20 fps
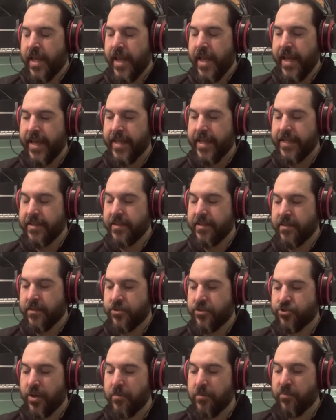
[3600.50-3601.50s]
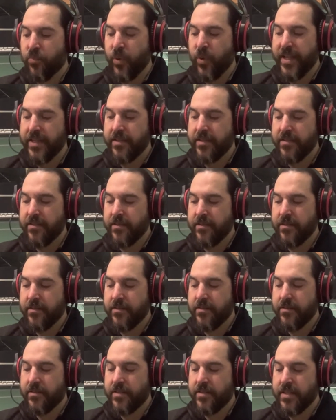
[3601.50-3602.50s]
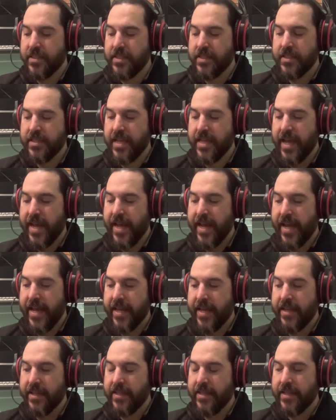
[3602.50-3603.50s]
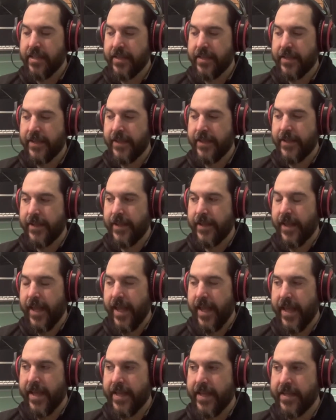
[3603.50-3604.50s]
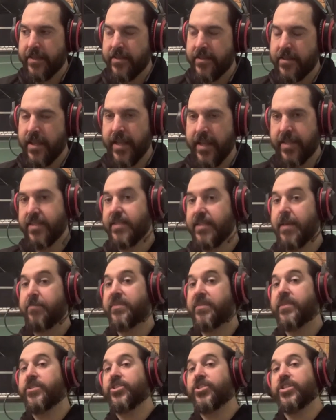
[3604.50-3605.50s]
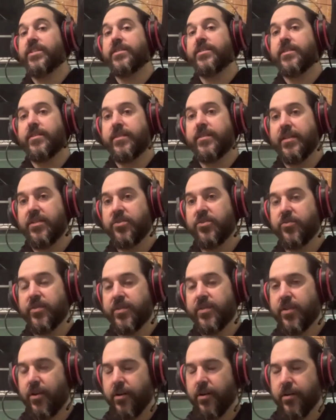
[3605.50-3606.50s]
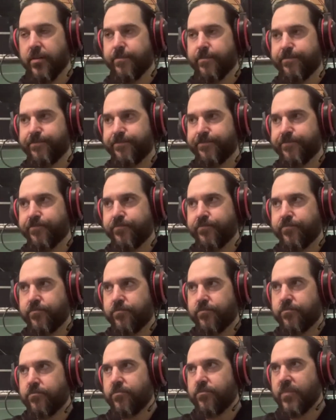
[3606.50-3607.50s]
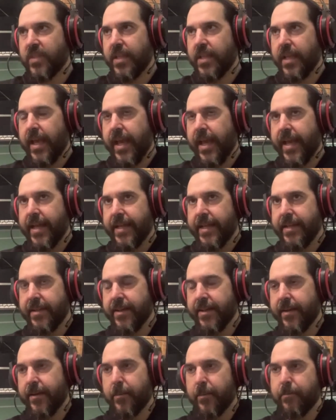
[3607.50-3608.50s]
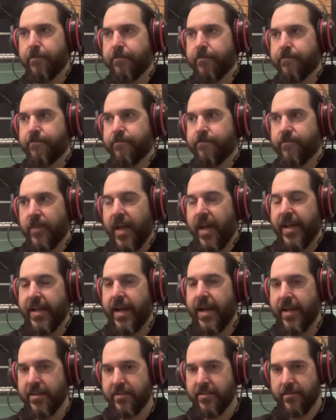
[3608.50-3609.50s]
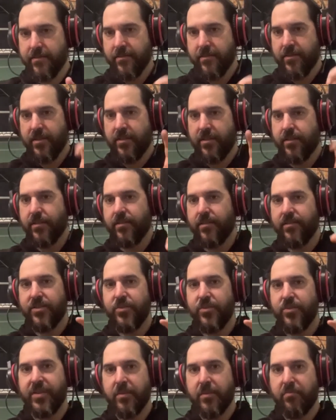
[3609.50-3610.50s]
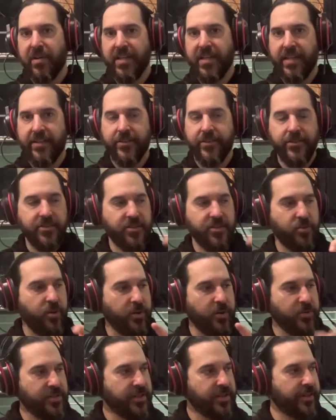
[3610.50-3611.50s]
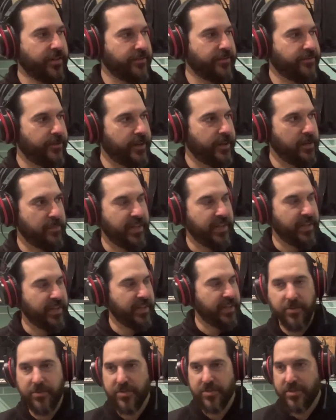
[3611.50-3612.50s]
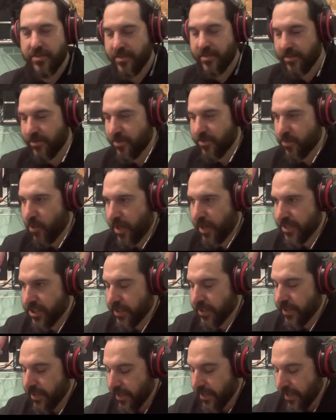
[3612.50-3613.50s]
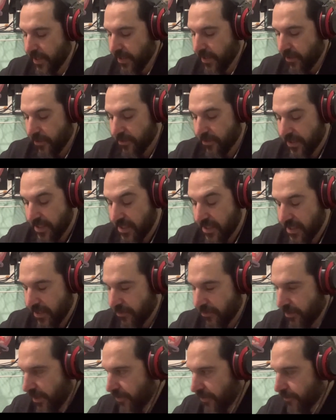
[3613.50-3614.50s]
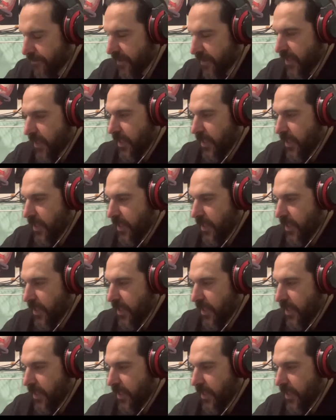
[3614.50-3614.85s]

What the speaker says: And Trump went to this guy and accepted Jesus into his heart. And I doing the bunny ears quotes here for anybody who's watching or listening, rather,